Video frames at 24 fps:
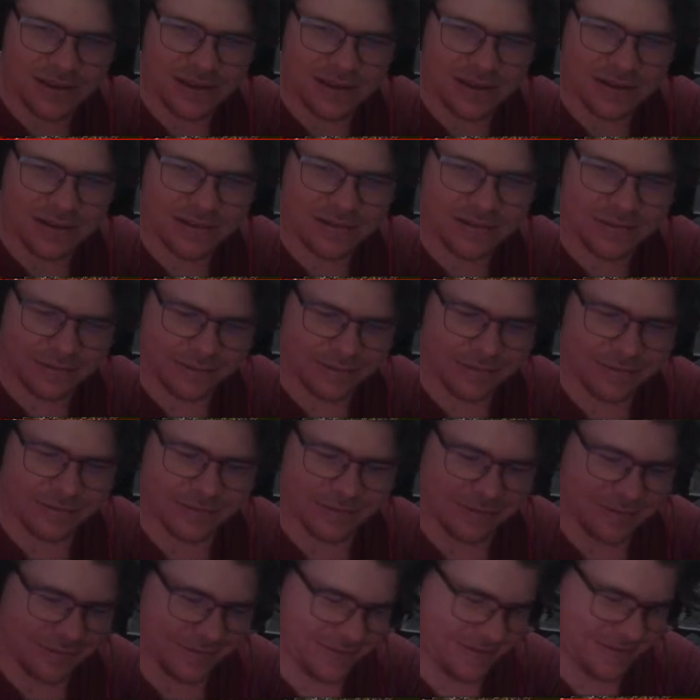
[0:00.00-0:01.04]

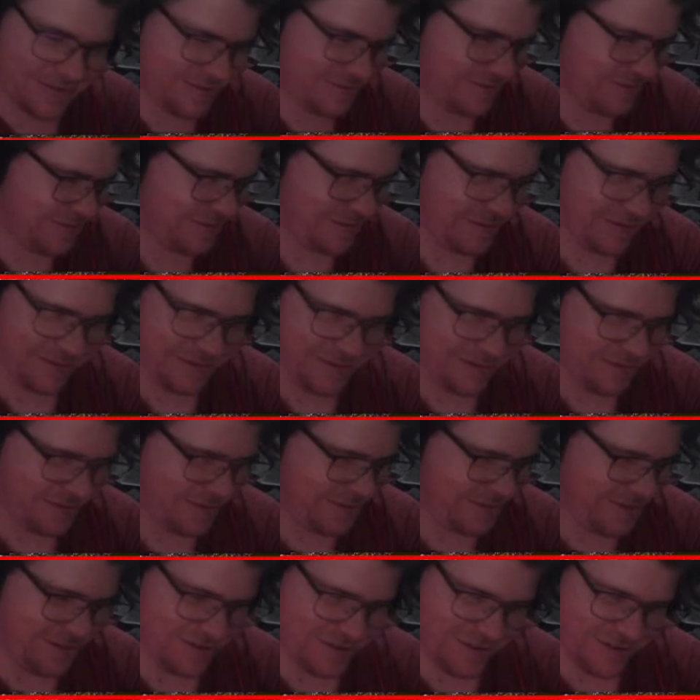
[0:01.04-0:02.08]
Oh,
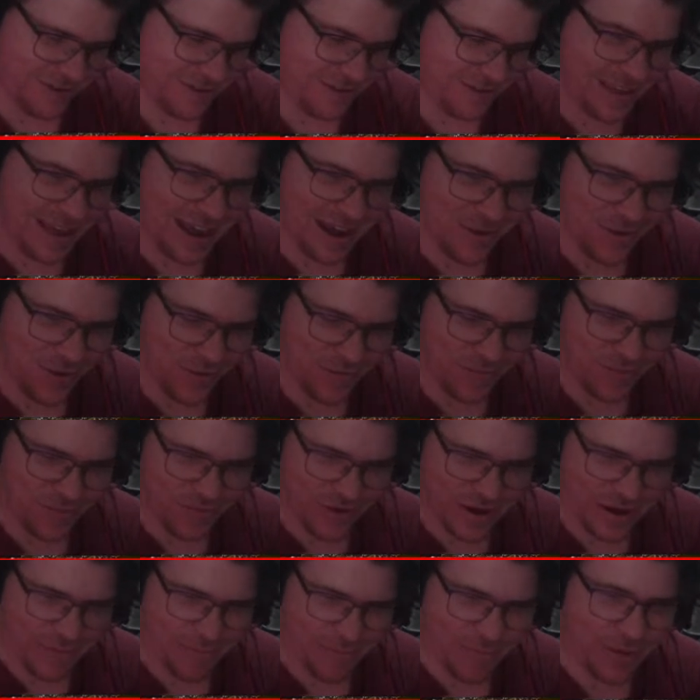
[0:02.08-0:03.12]
jeez, that was
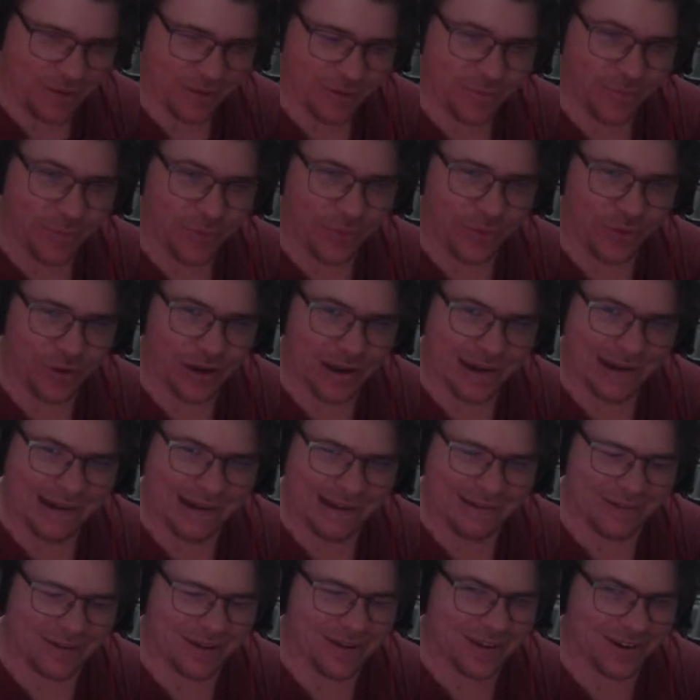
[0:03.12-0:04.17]
pretty piss poor,
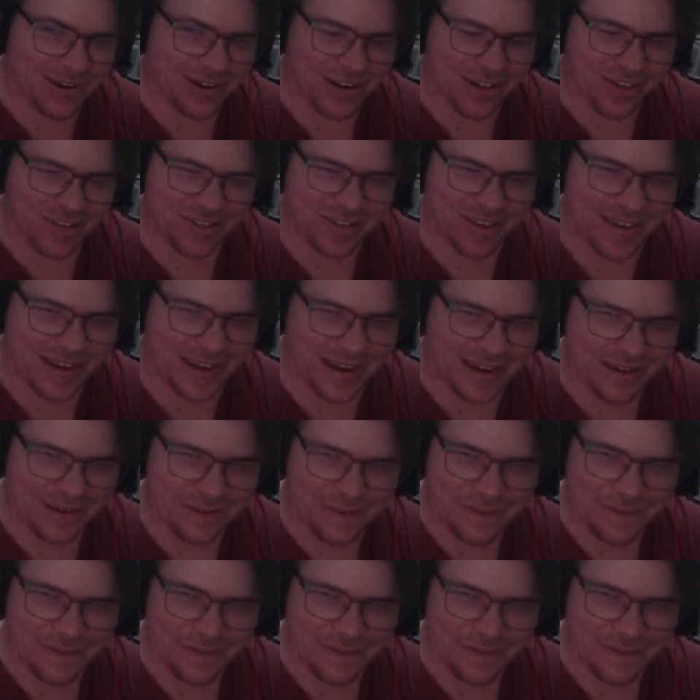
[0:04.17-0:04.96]
I gotta say.